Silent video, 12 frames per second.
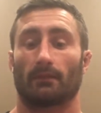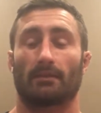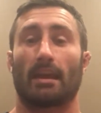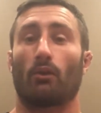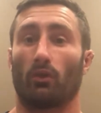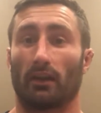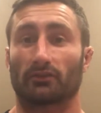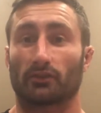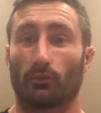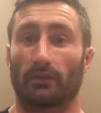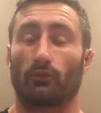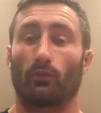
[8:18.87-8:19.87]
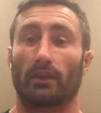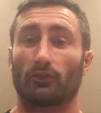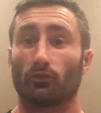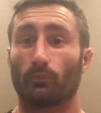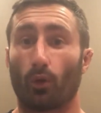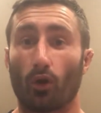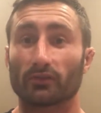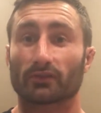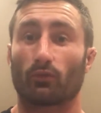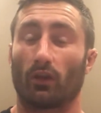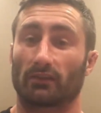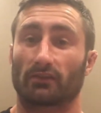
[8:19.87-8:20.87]
Now, what else can we do? We can do pause
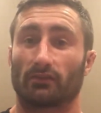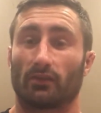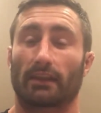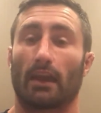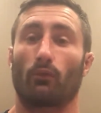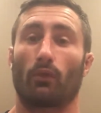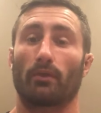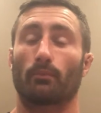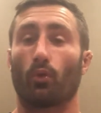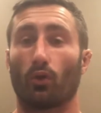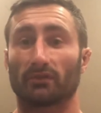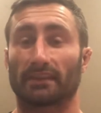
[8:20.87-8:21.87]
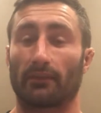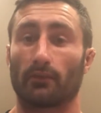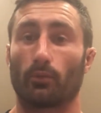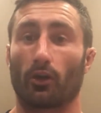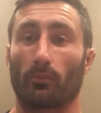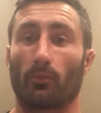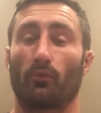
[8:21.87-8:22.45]
squats, okay, where we pause down the bottom.